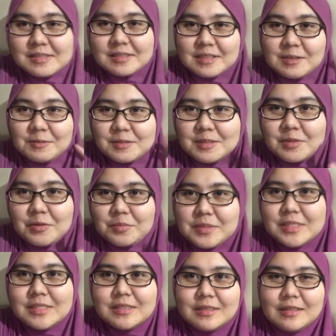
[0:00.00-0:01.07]
yesterday was so
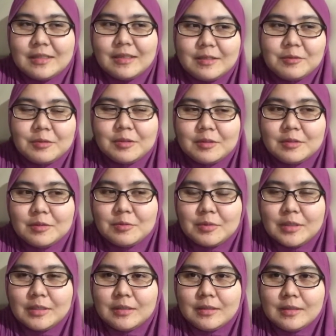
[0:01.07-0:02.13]
busy that I couldn't
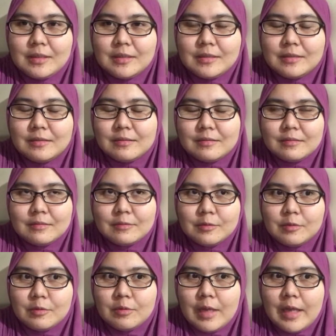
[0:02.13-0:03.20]
do anything and you
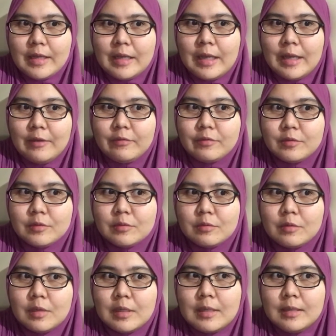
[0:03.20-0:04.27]
know I have
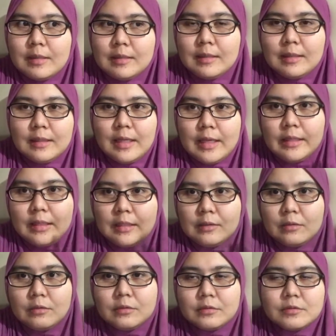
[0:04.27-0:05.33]
to lie
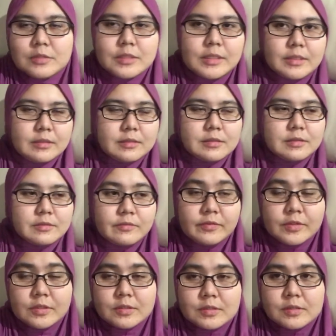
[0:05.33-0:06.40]
on all those things
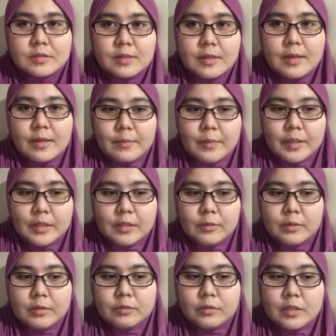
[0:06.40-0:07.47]
first but
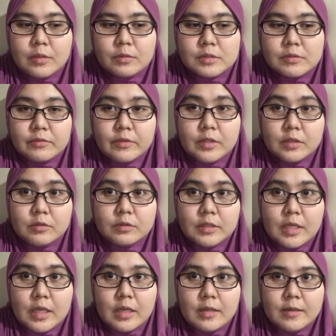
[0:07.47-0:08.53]
anyway today was a very
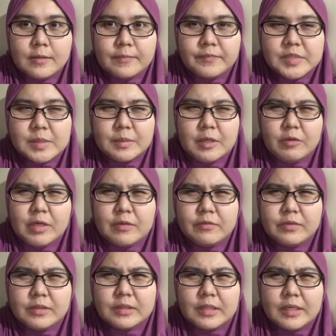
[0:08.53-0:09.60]
good day somehow I
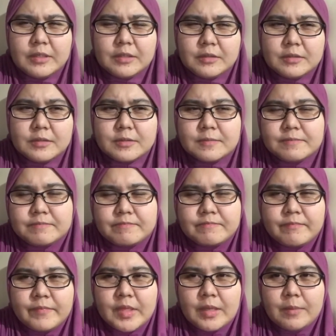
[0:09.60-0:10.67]
feel tired
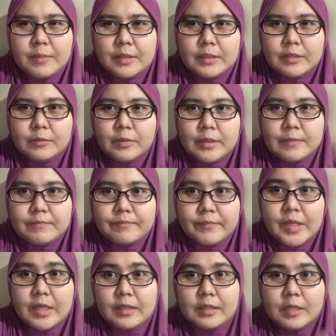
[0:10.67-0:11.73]
but anyway
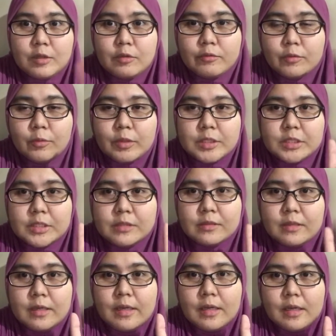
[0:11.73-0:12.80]
thank you for watching
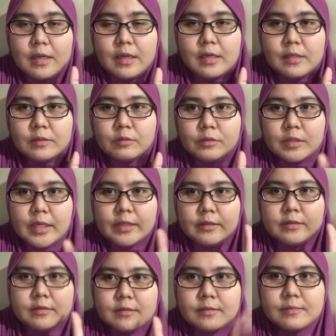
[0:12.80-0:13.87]
and good
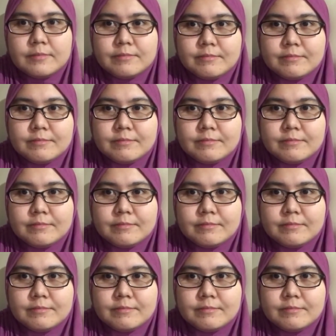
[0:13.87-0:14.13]
night